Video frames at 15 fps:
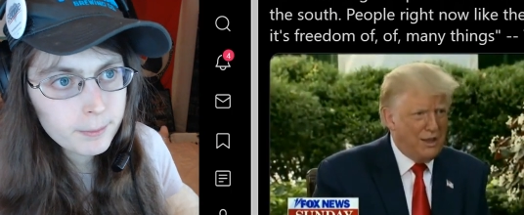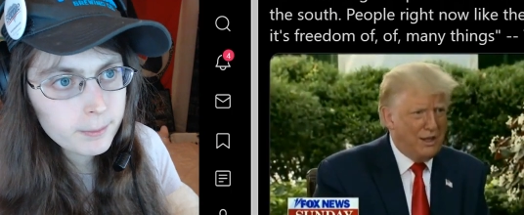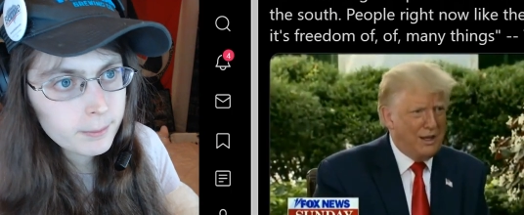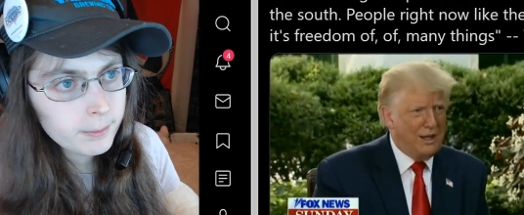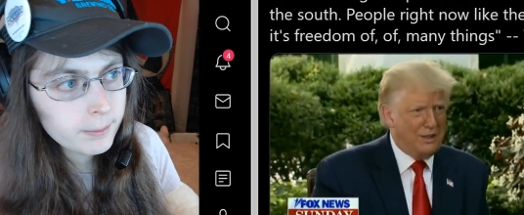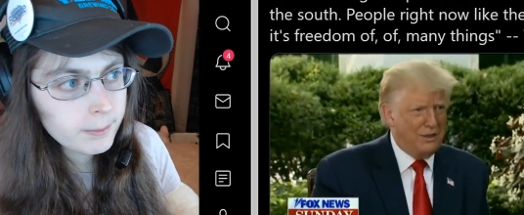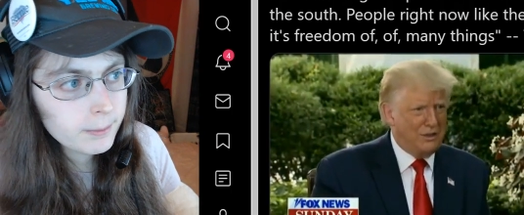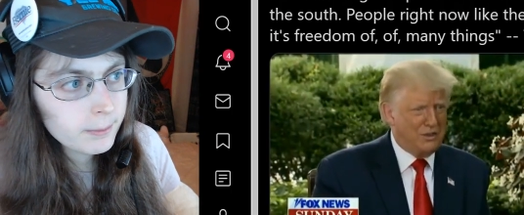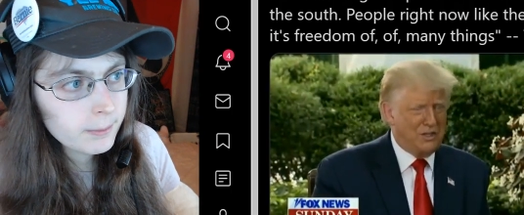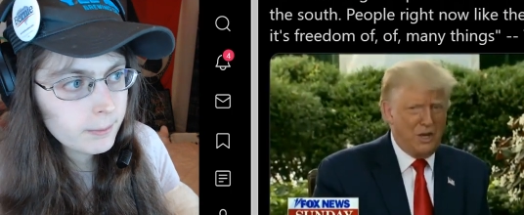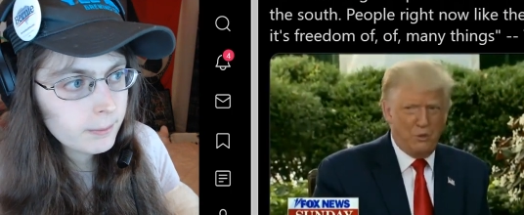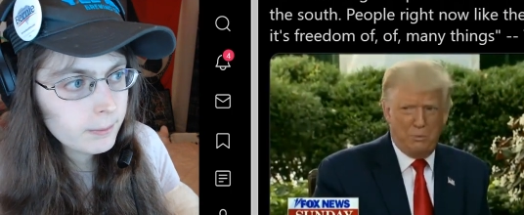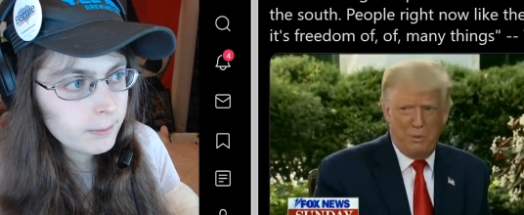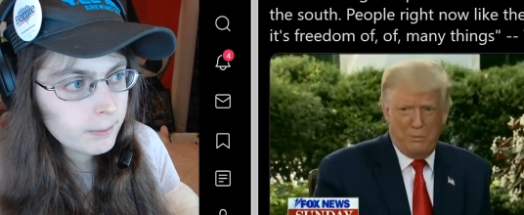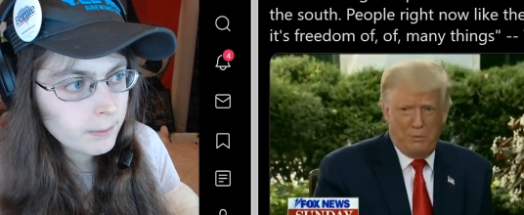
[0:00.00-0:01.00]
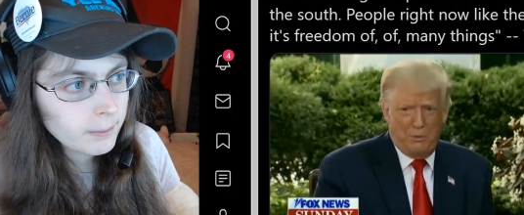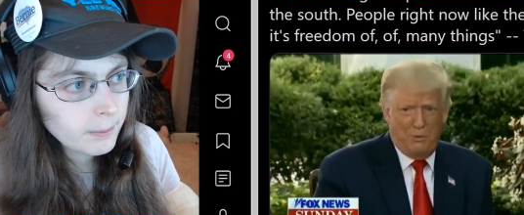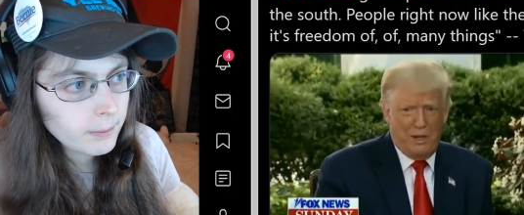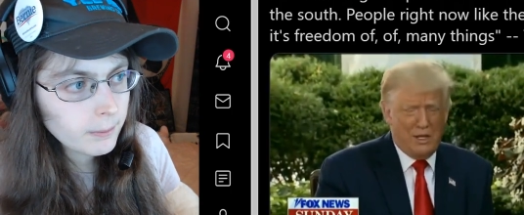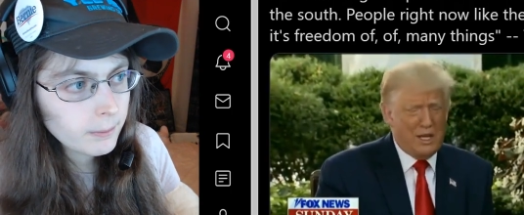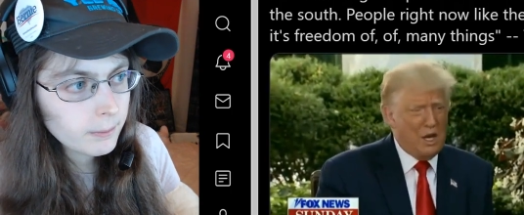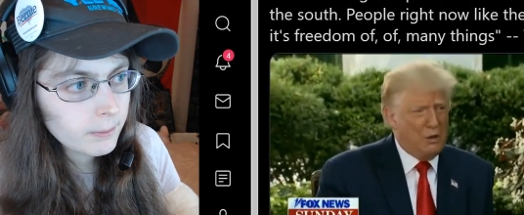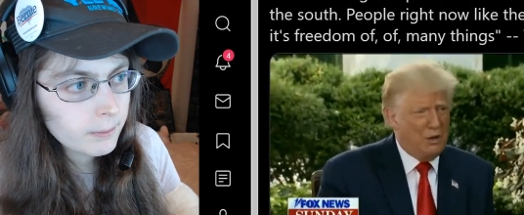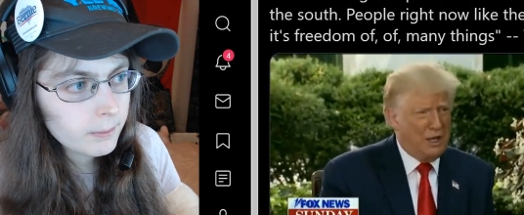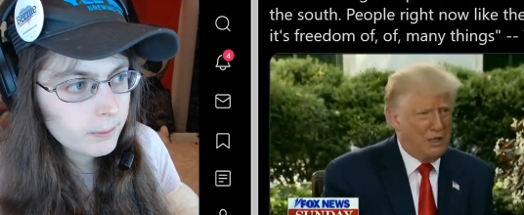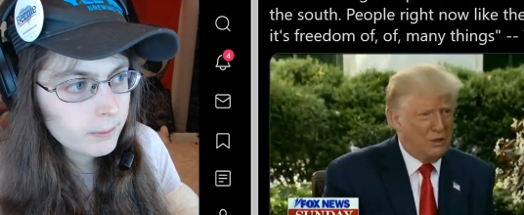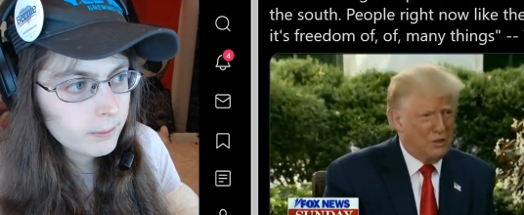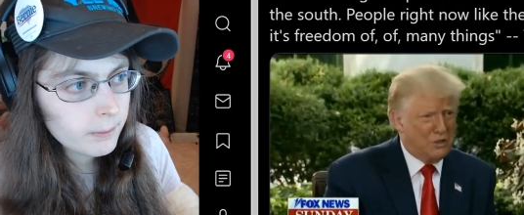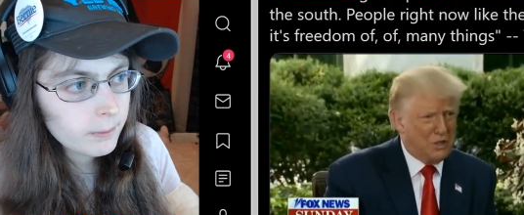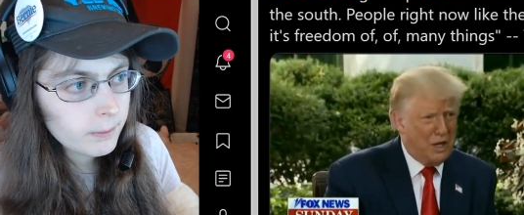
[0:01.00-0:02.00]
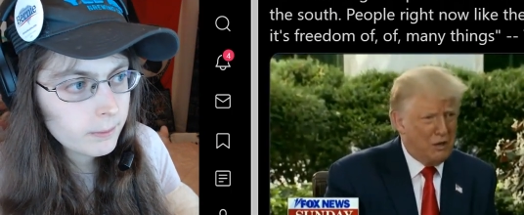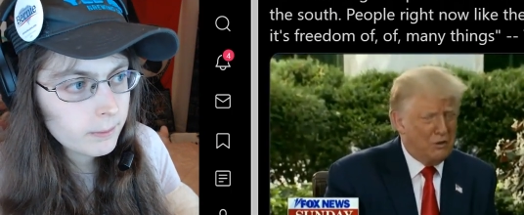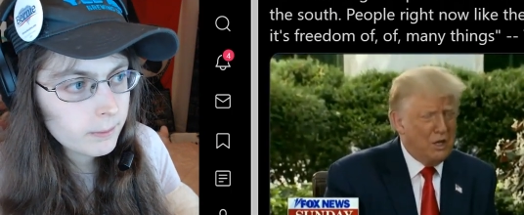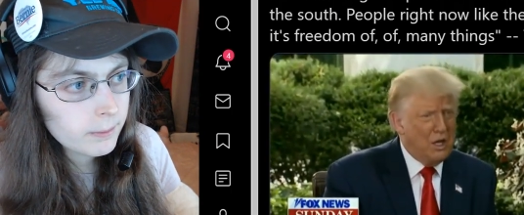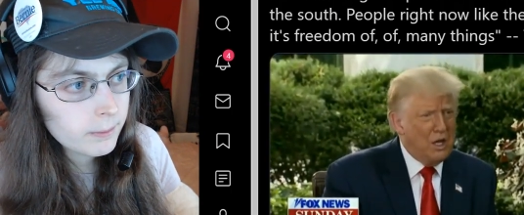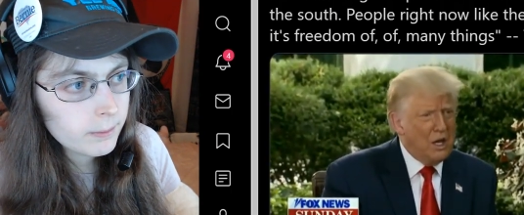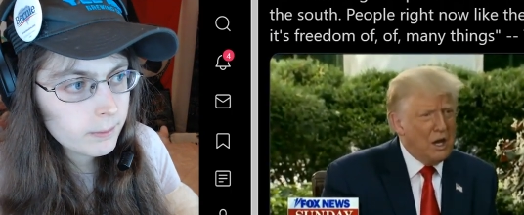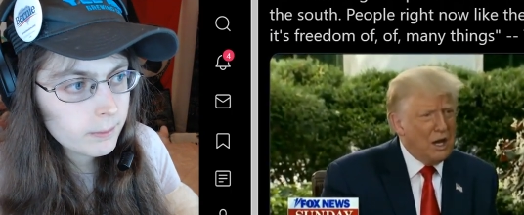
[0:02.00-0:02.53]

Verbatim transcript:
Speaker 1: They like the South. People right now like the South.